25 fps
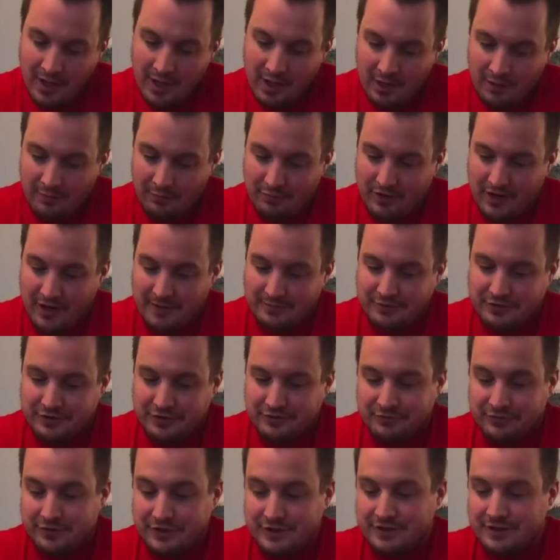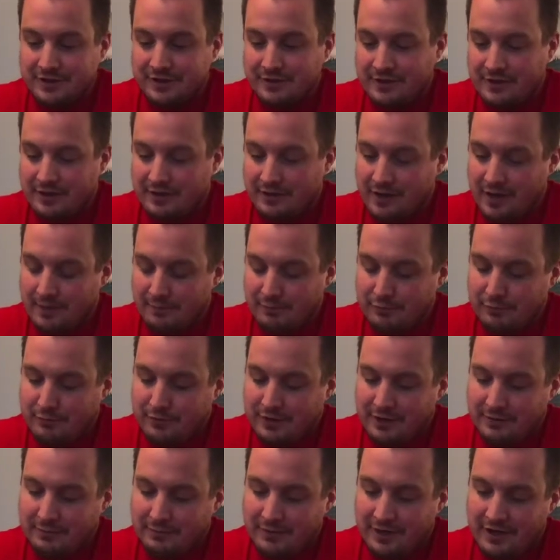perhaps just clean it up a
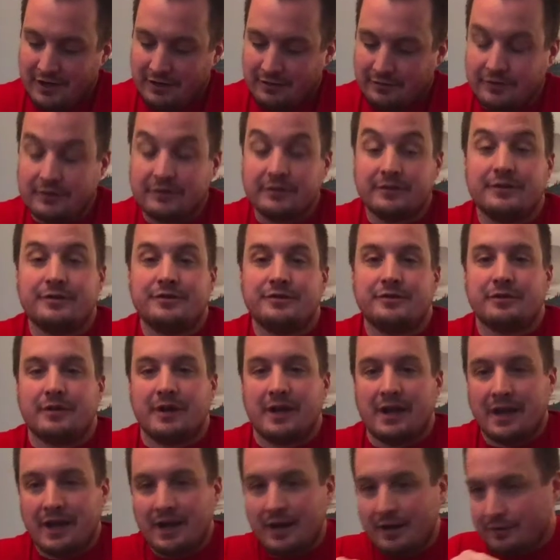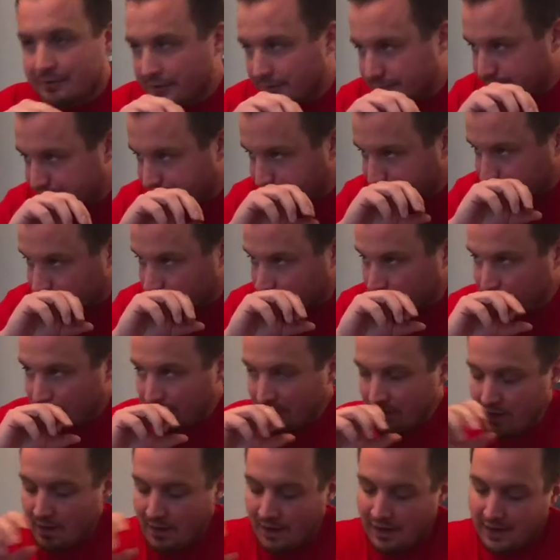bit, make it a little easier to handle.
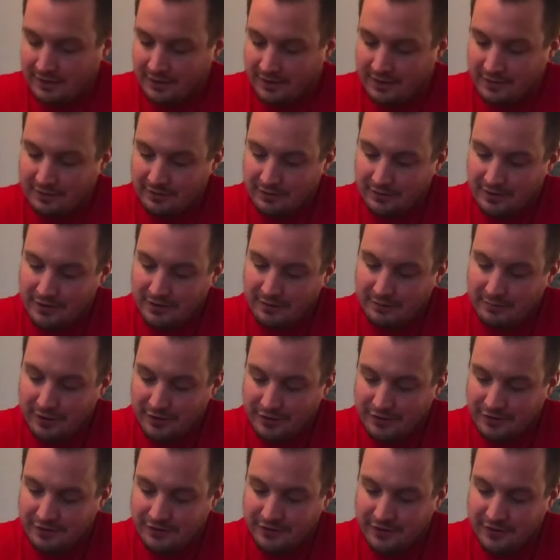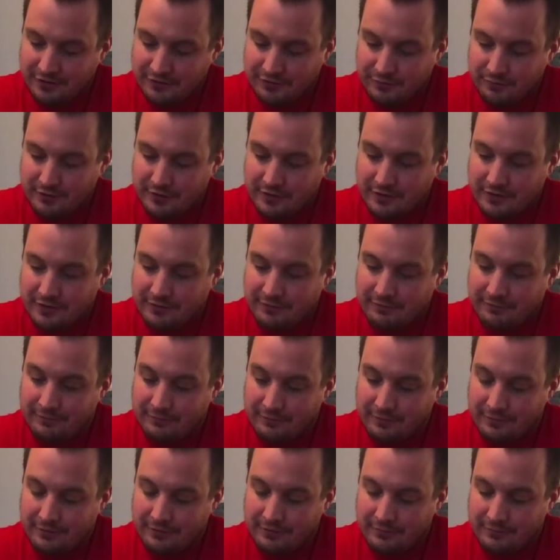I think the amount of sauce would be good
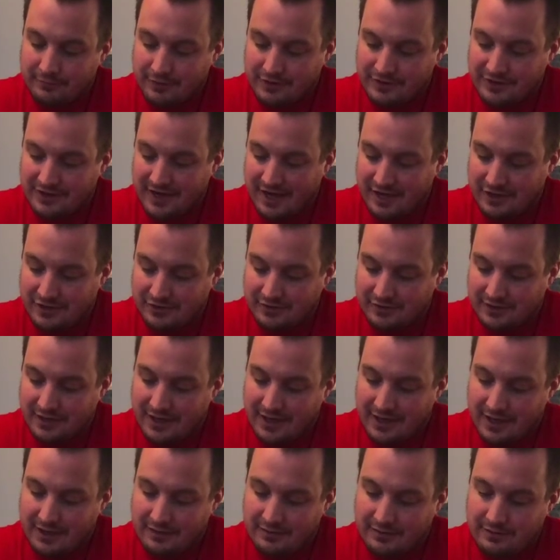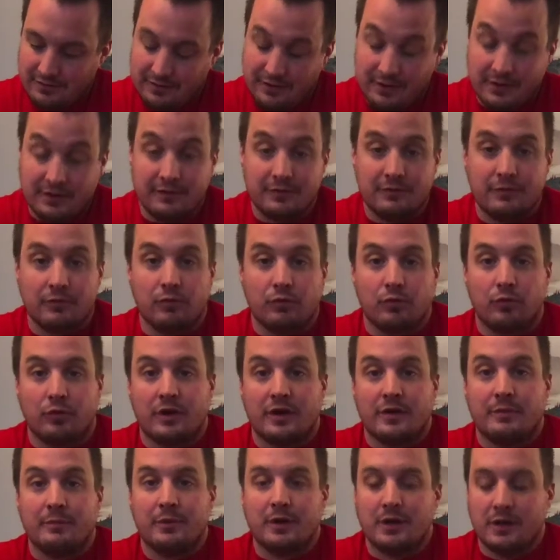for what's actually on the
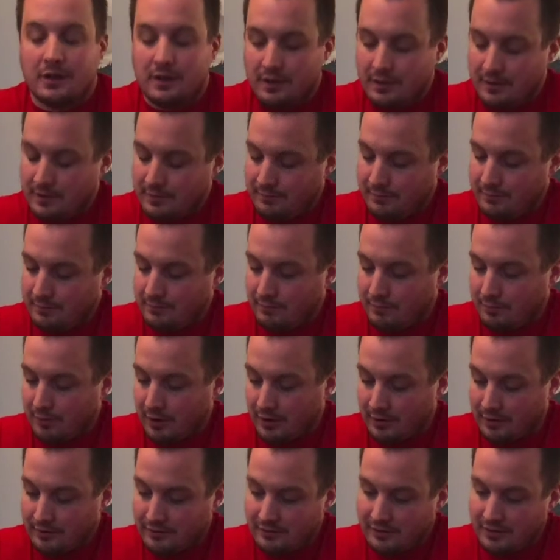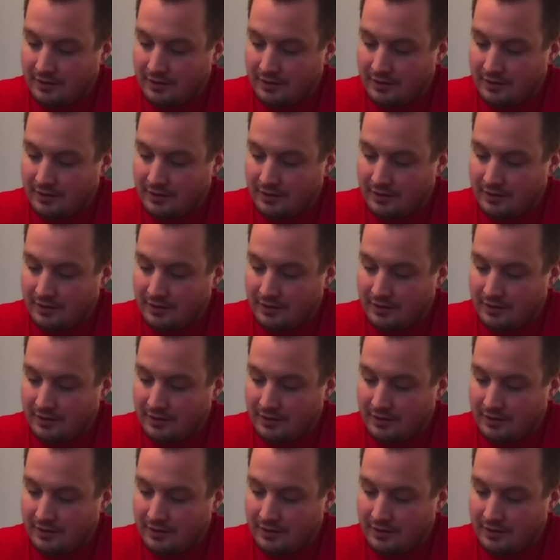rib part.